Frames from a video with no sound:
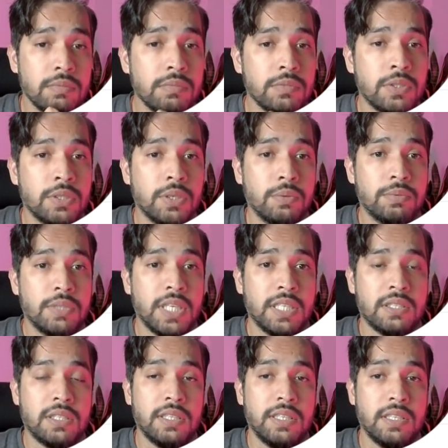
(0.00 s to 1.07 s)
So
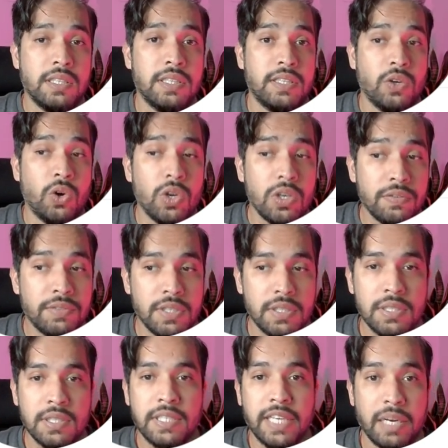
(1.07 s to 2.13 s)
that's all of
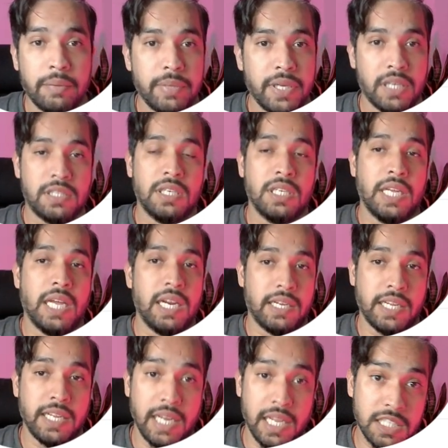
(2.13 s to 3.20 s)
this can
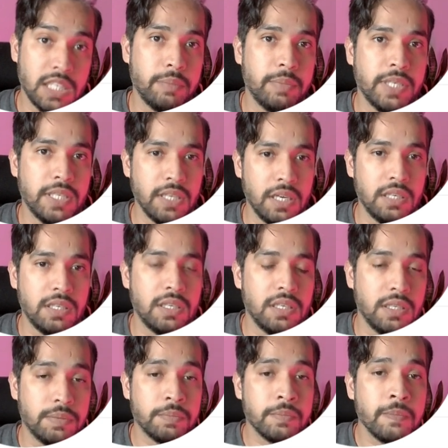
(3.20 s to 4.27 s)
actually be done
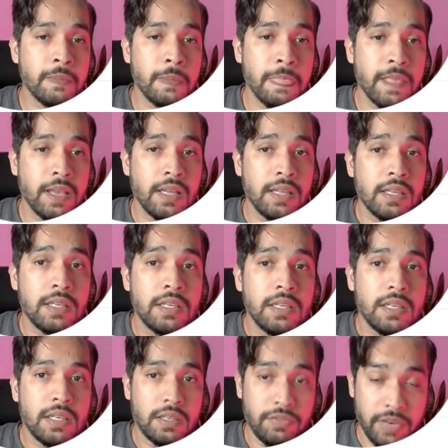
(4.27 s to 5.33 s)

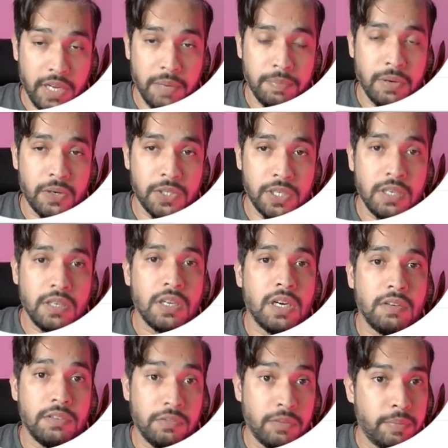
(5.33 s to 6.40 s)
via PowerShell.
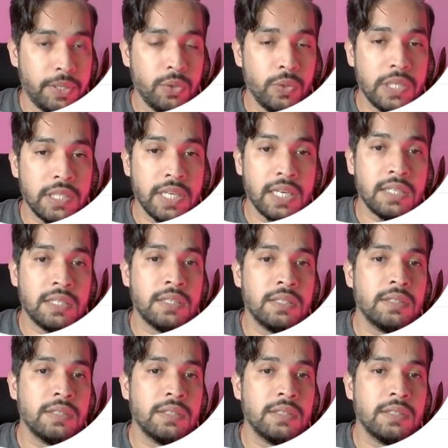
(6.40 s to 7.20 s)
We will be doing that.